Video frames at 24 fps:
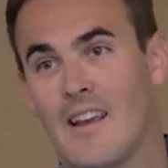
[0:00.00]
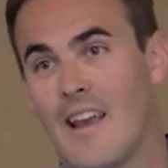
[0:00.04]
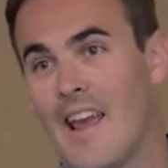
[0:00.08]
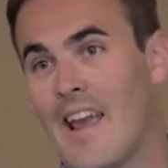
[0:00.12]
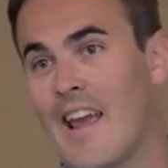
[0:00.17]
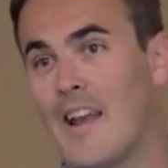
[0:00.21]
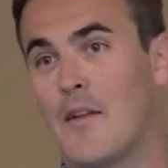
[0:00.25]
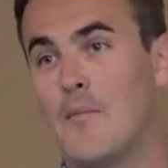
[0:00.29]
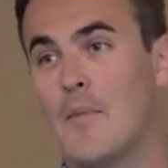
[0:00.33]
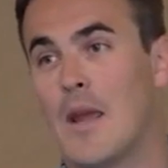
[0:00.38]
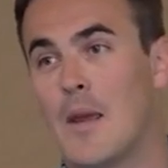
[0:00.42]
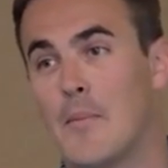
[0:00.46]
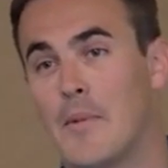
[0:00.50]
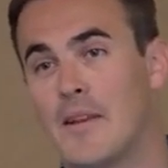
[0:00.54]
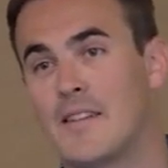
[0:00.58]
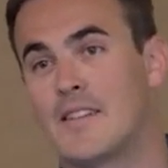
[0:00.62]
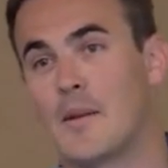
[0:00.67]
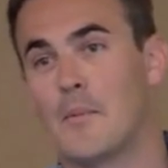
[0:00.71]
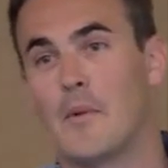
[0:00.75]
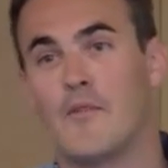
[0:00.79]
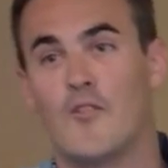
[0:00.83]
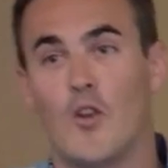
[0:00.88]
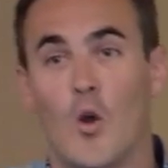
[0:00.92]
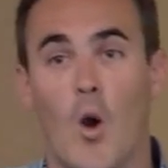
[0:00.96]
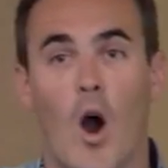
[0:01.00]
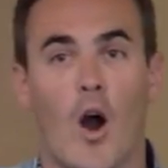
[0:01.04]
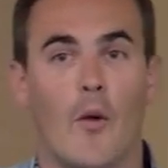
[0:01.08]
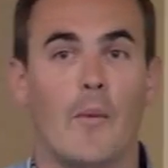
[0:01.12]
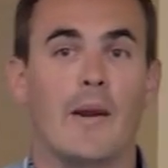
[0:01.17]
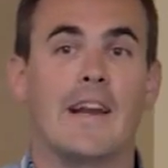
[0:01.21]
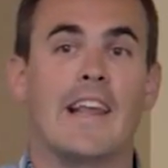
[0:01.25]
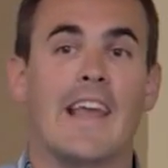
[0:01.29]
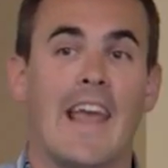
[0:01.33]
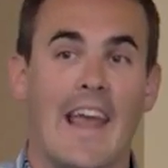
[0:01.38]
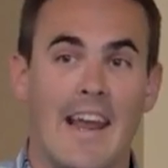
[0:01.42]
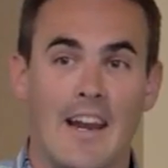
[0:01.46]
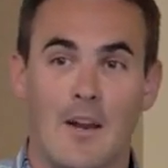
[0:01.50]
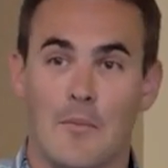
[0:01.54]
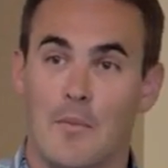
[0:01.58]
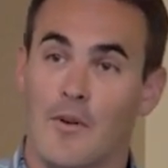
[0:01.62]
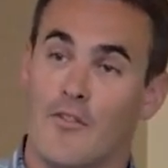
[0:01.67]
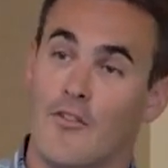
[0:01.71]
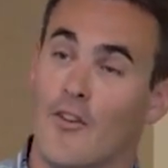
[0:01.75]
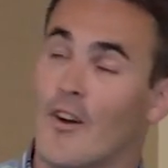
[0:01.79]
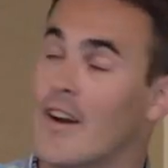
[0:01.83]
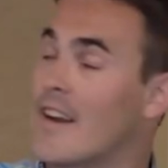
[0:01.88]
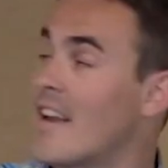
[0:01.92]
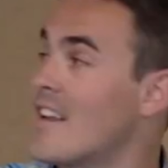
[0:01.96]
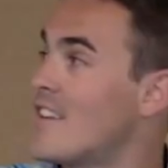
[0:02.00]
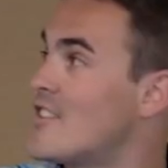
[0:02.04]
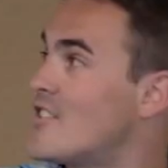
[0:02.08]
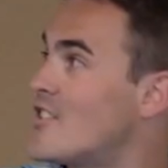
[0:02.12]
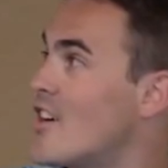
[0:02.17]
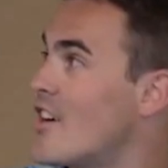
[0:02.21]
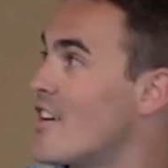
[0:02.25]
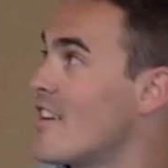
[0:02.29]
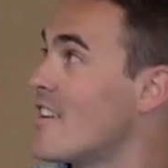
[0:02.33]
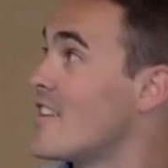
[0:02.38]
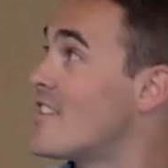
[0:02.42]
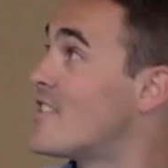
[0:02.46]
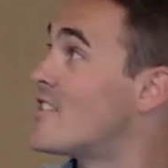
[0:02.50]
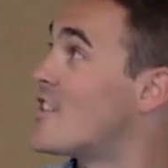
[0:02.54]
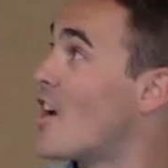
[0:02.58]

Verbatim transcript: And maybe some of you already hate it before I get started.